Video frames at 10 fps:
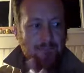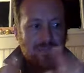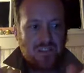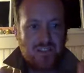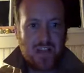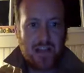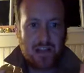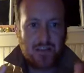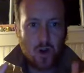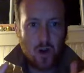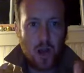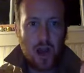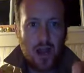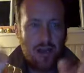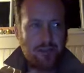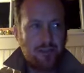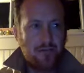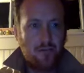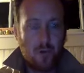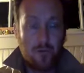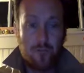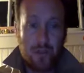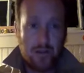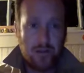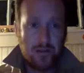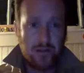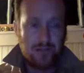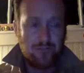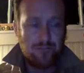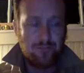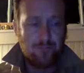Dissent is our highest form of patriotism.